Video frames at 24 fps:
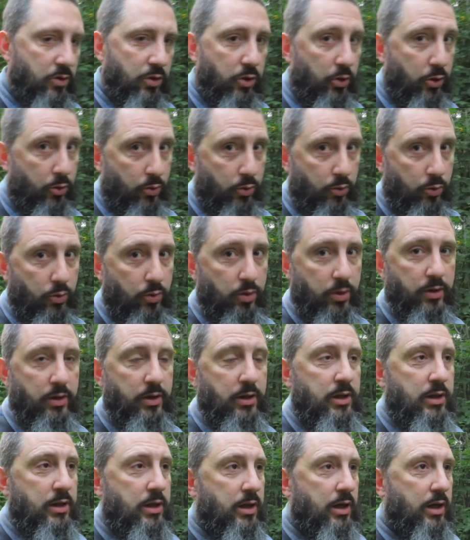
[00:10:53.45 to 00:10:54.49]
no
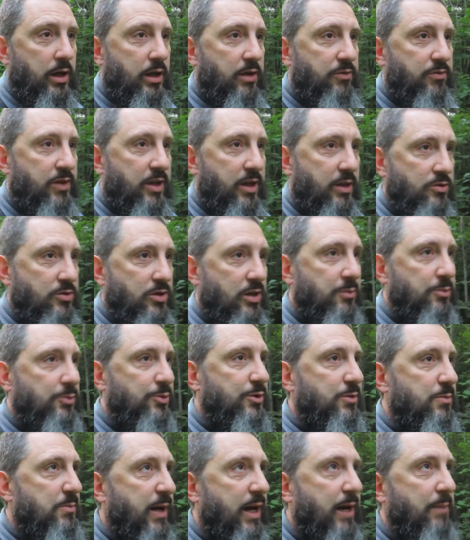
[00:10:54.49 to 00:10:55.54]
if king james
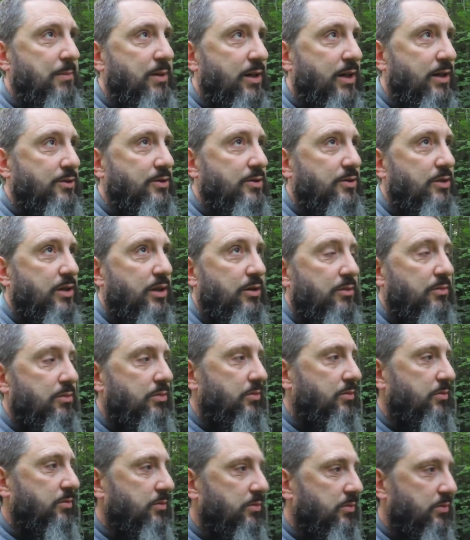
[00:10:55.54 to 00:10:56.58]
was baptized as a
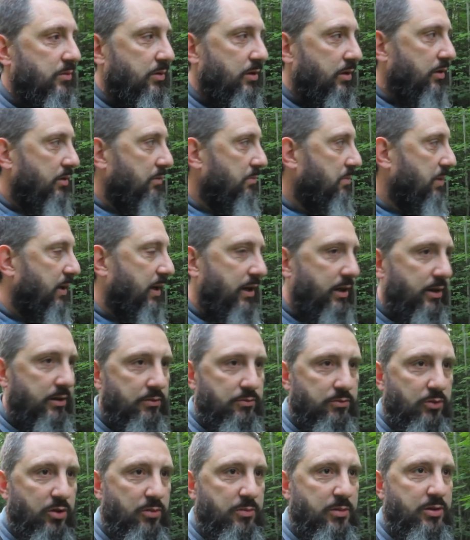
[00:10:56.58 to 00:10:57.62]
by
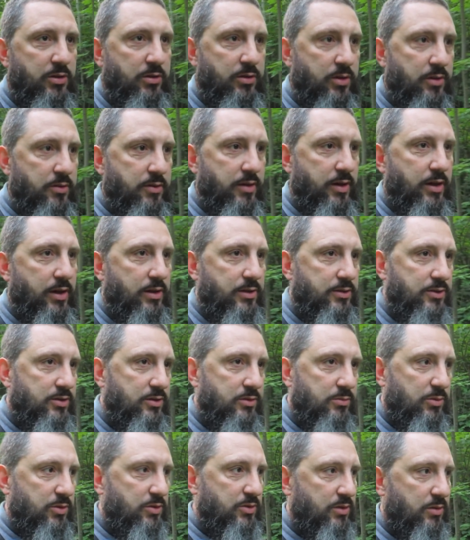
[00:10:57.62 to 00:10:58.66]
roman
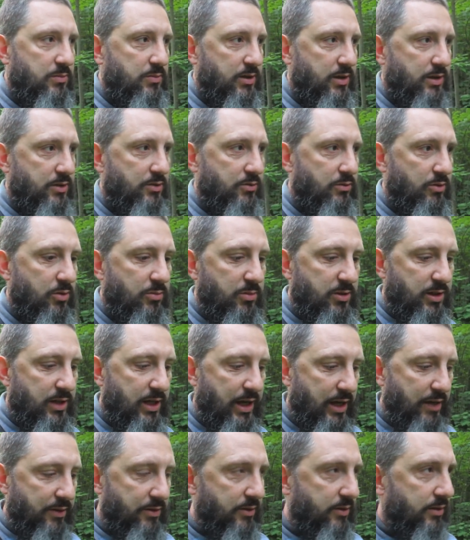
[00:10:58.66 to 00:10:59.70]
catholicism or something as a roman
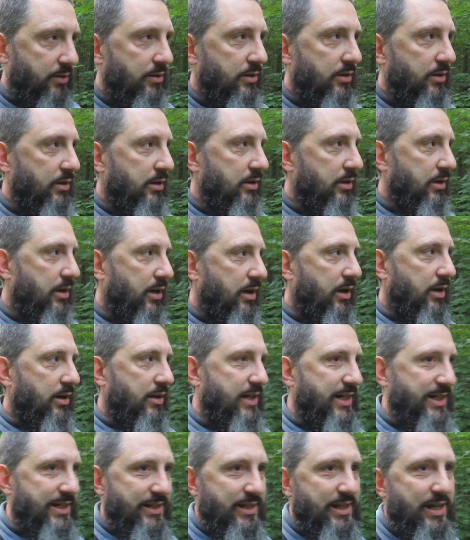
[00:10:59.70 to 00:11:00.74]
catholic uh,
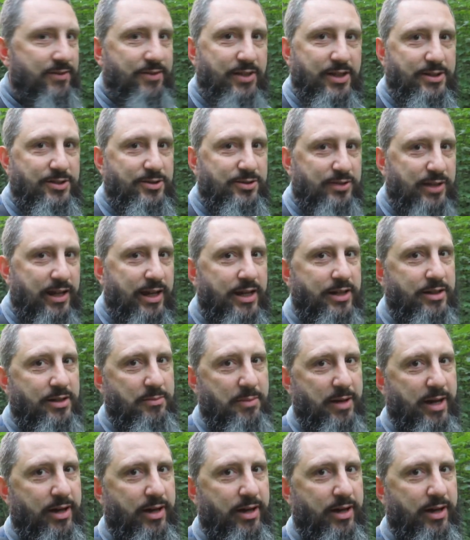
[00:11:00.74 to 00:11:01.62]
he didn't have any say in the